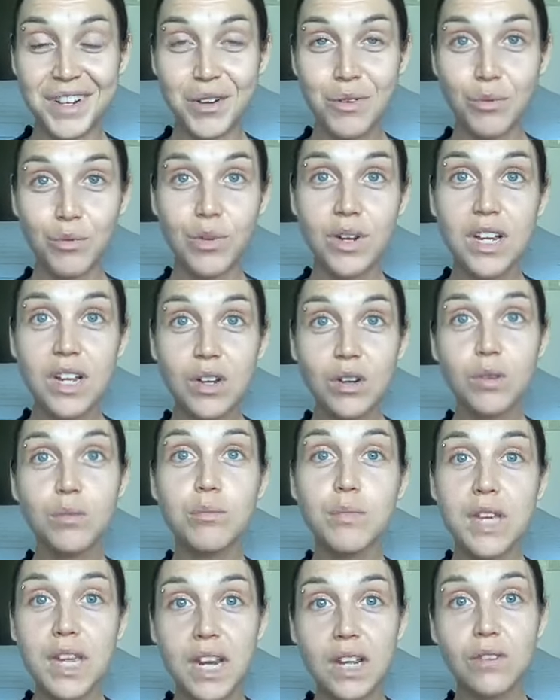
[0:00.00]
real
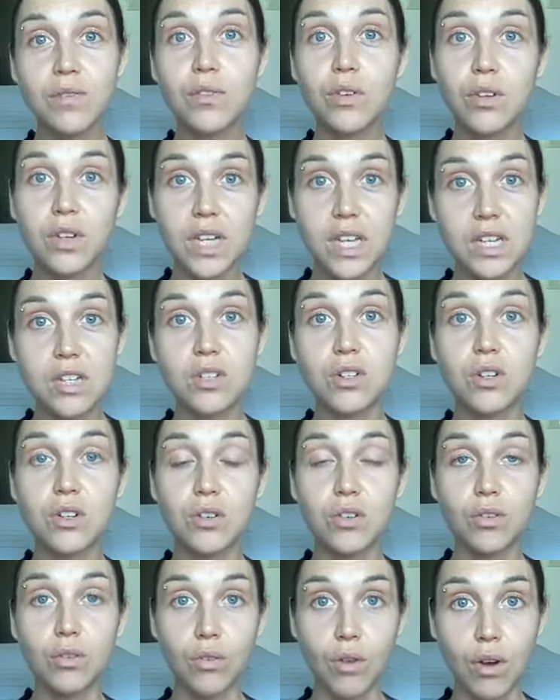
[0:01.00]
meaningful
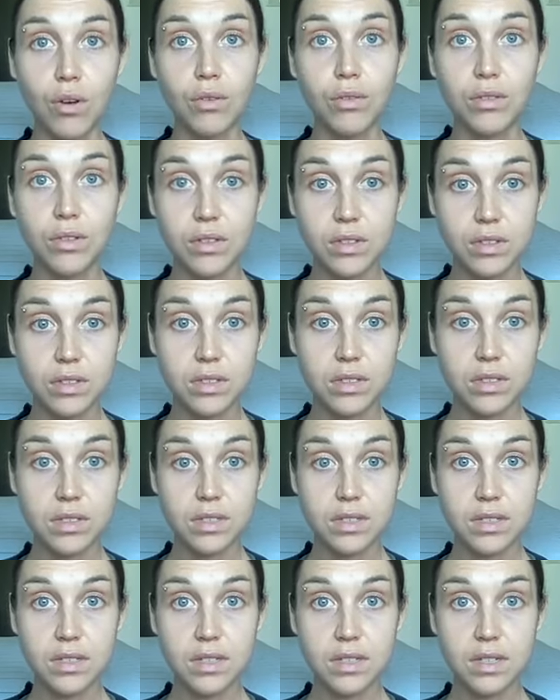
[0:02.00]
internal growth,
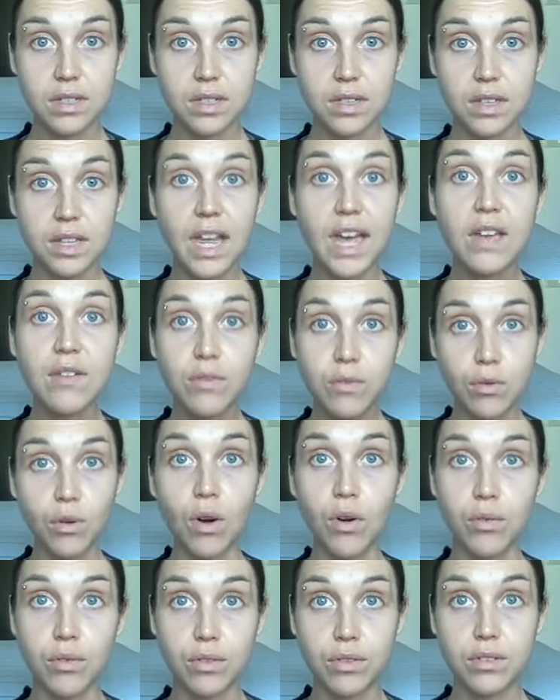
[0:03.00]
life
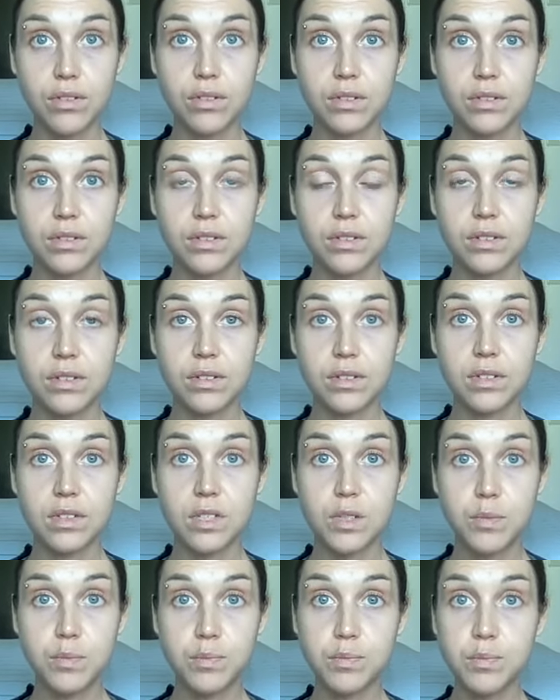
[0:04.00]
growth
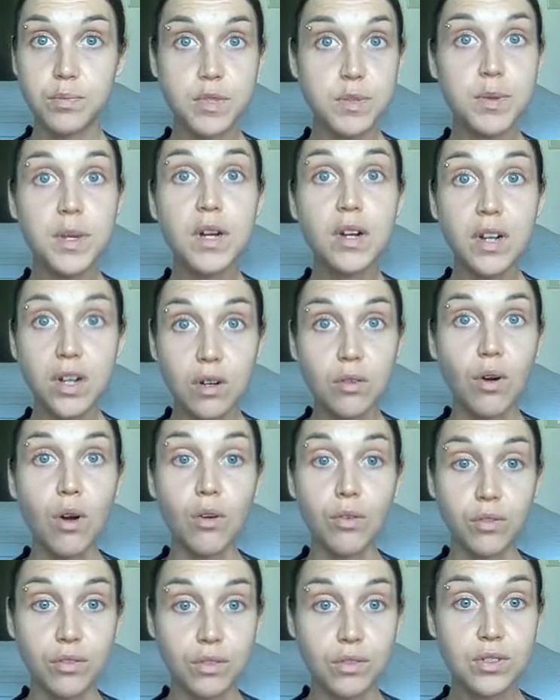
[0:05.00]
spirit
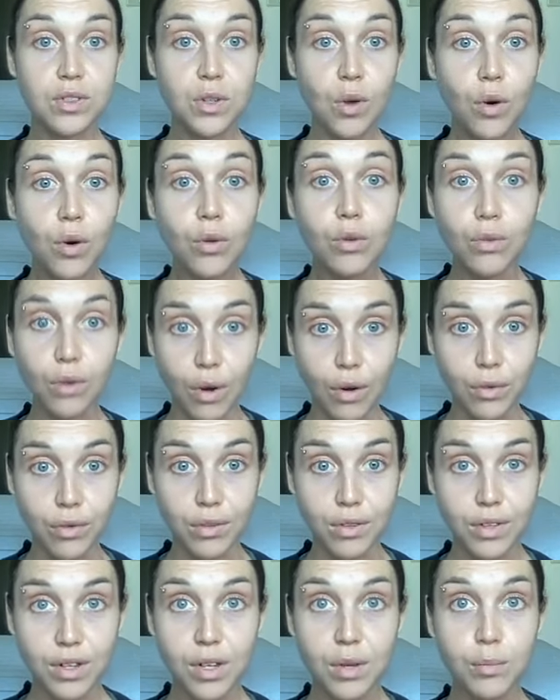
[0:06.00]
growth, soul
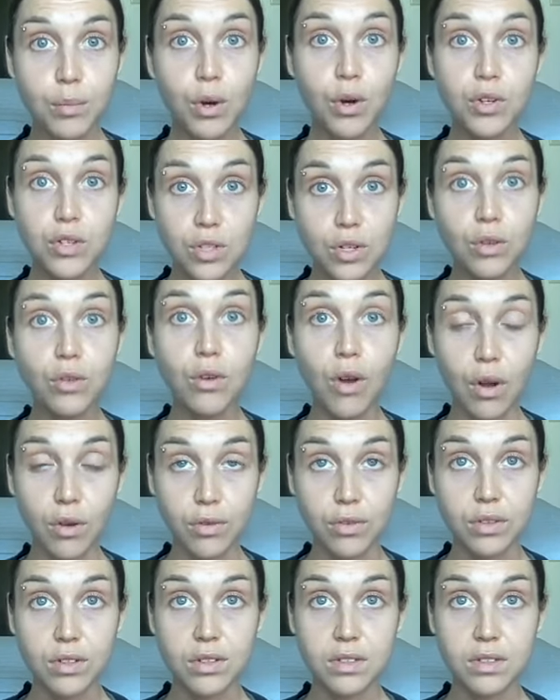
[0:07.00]
growth, personal growth.